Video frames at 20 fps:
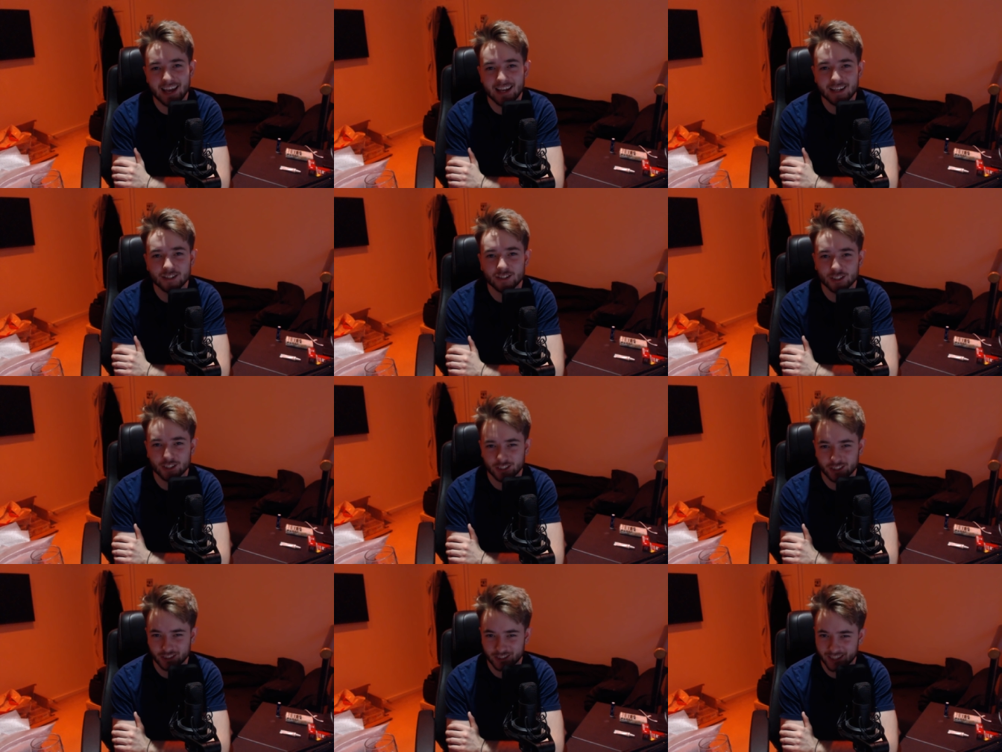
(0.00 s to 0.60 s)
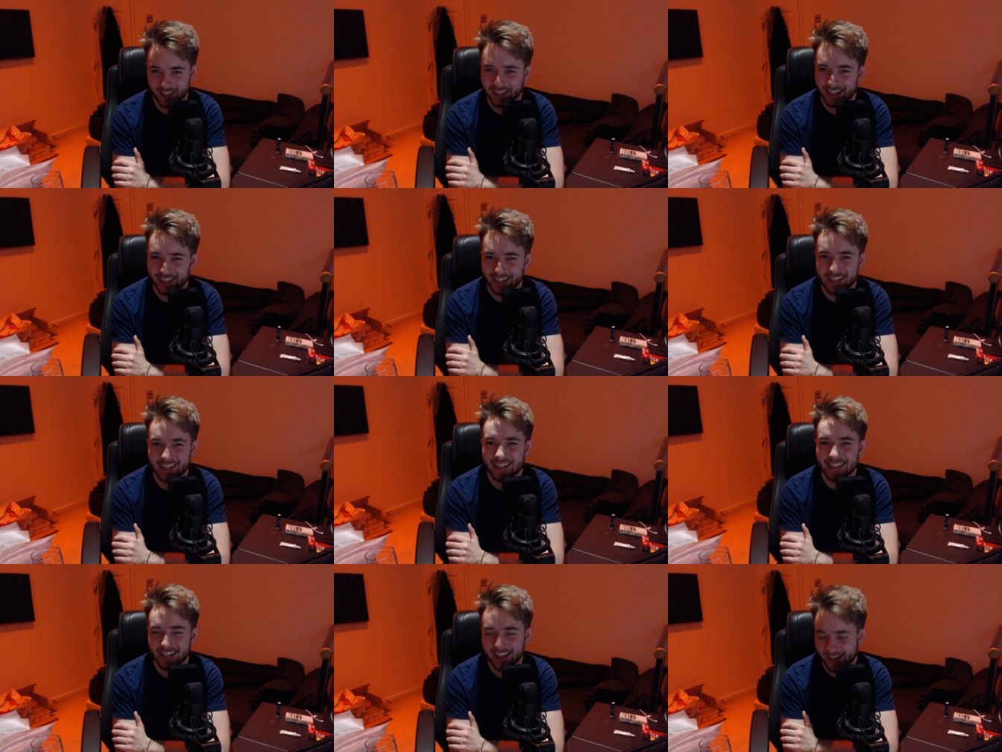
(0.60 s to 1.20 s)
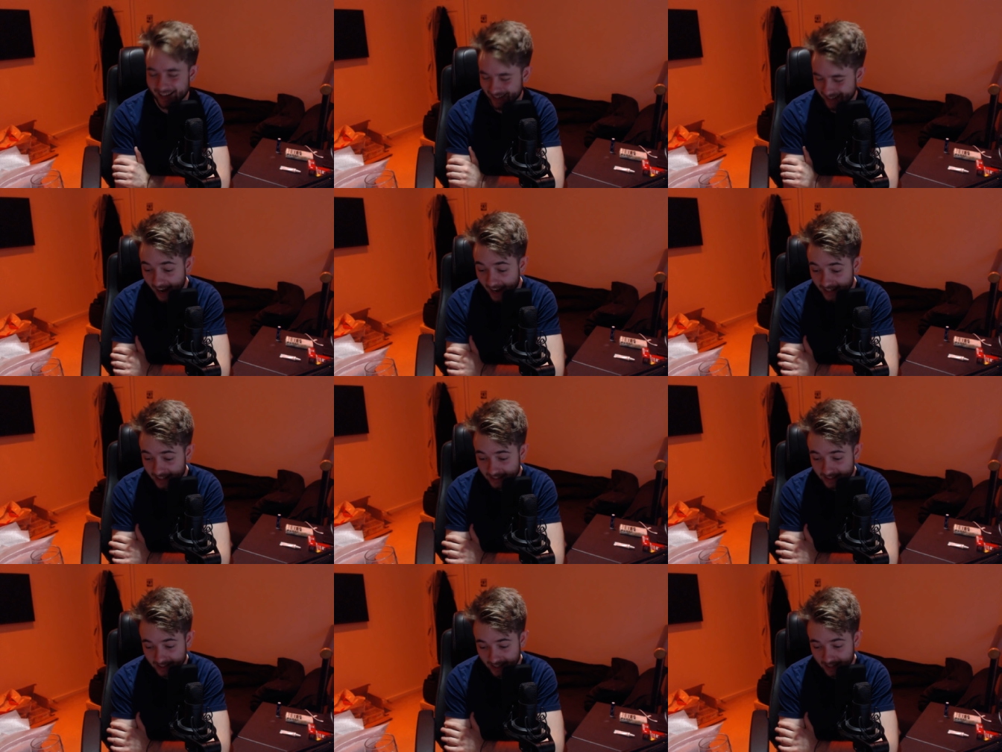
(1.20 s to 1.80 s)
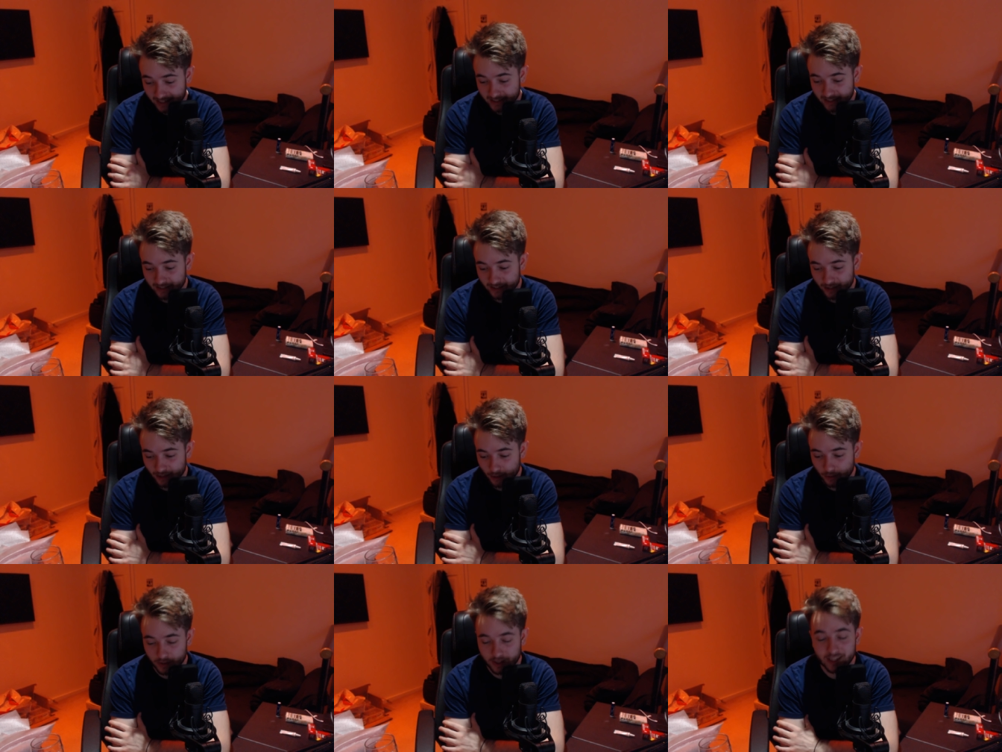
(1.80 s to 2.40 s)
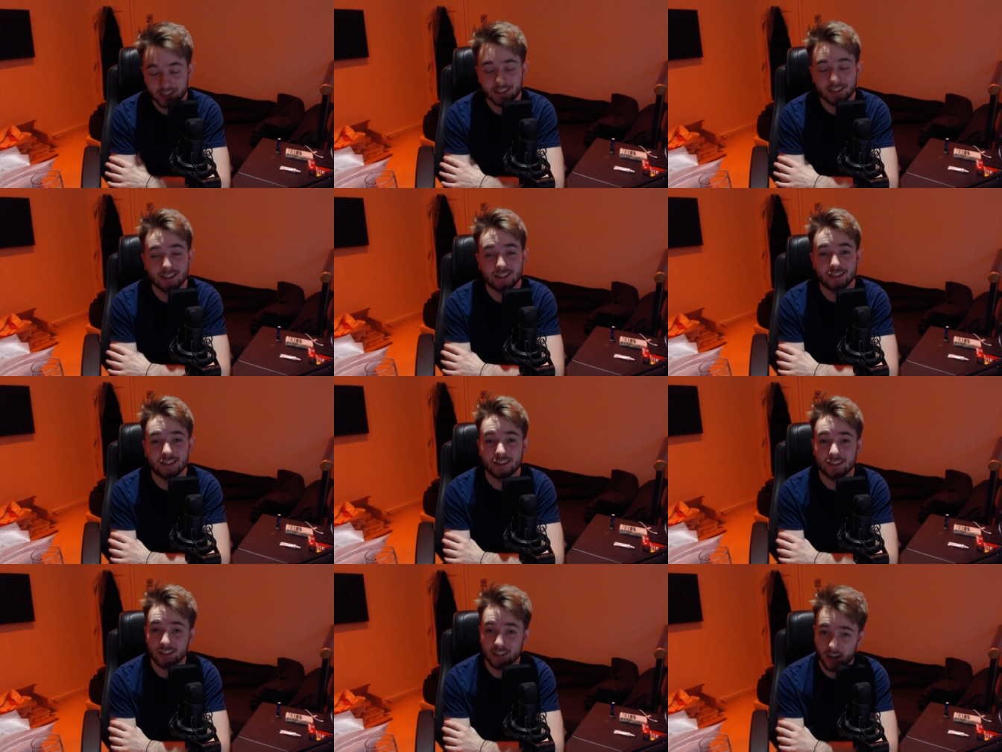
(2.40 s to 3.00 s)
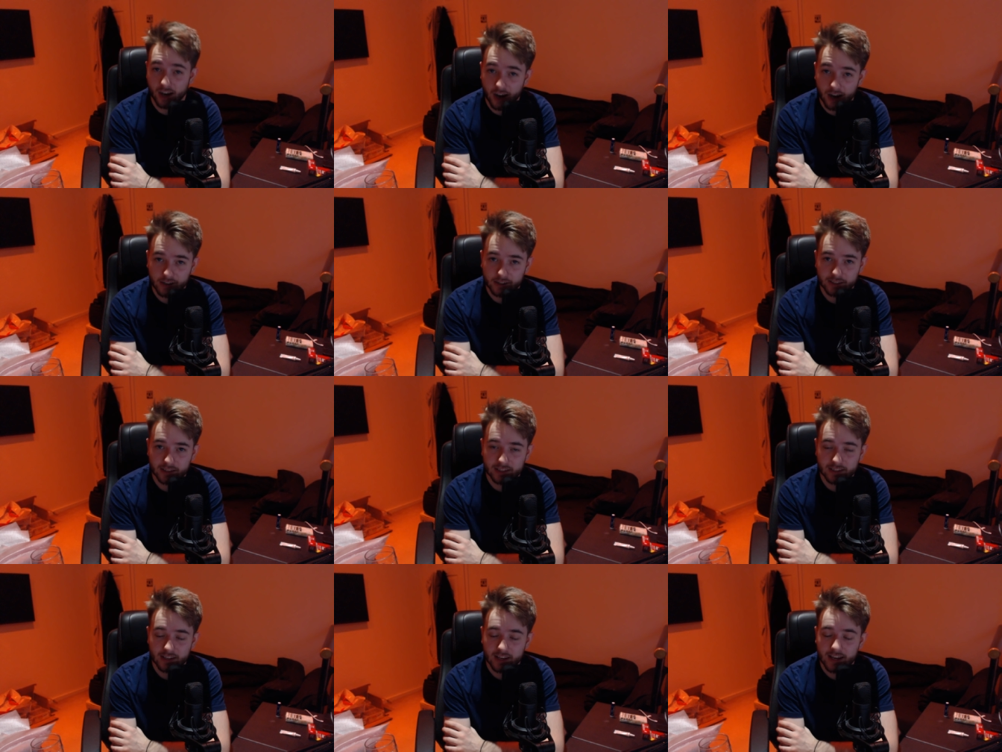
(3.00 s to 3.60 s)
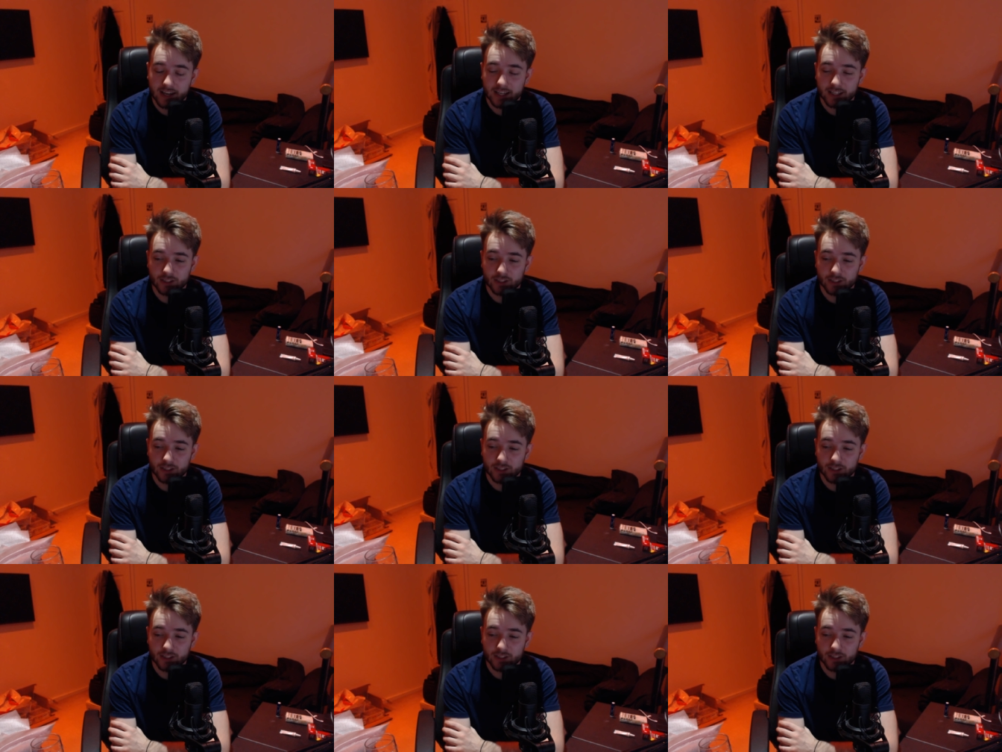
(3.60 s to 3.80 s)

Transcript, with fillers: they shit. And Assassin's Creed sucks.